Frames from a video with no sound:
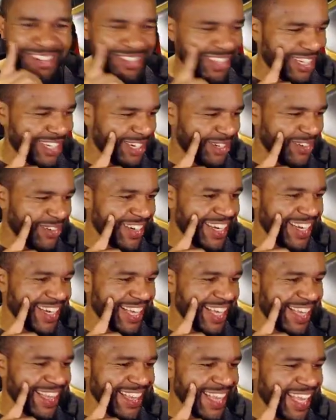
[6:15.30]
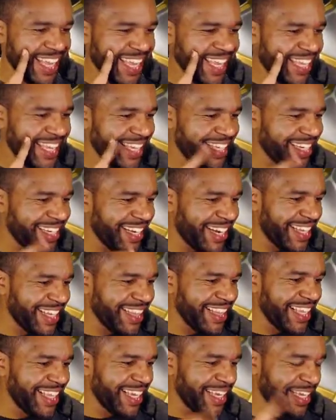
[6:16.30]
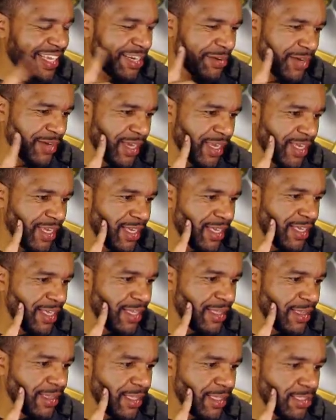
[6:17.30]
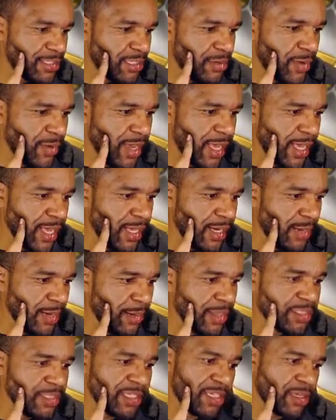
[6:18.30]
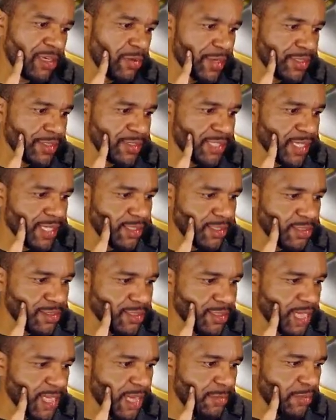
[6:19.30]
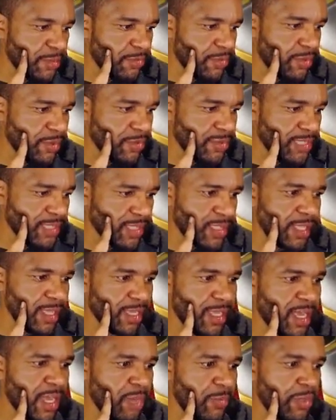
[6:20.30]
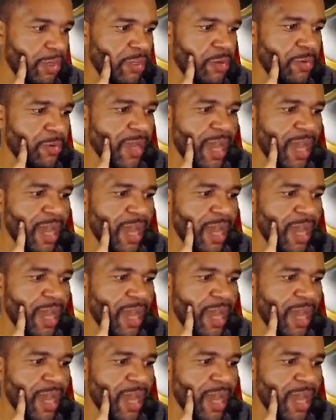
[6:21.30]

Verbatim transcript: on the crit. I like it. Okay, let's go ahead. I'm actually going to go ahead and take this attack buff off because I think, yeah, we do